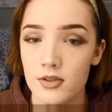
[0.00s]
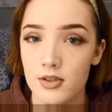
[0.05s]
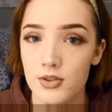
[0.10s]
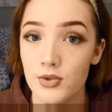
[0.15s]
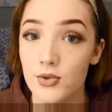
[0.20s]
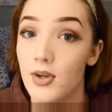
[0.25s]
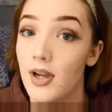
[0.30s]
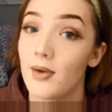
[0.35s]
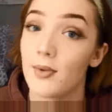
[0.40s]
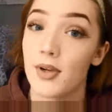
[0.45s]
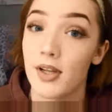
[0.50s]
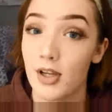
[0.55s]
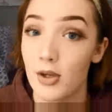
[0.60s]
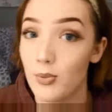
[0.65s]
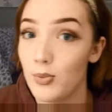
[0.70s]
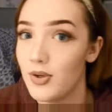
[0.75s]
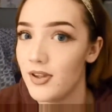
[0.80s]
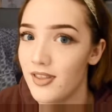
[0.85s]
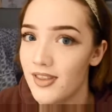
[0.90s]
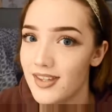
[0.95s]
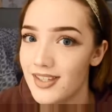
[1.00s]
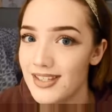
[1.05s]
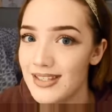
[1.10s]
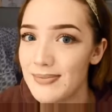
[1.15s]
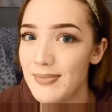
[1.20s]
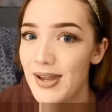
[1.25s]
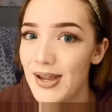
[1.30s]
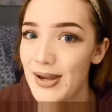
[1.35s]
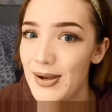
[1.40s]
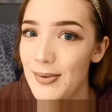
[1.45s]
so that way I could put this
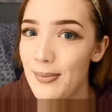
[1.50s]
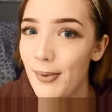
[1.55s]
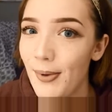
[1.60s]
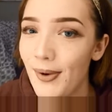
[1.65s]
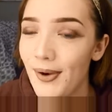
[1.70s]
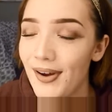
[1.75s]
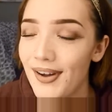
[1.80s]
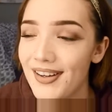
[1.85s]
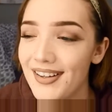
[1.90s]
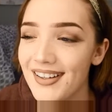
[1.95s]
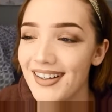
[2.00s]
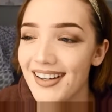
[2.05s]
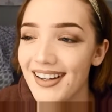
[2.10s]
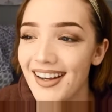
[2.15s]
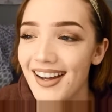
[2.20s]
makeup on.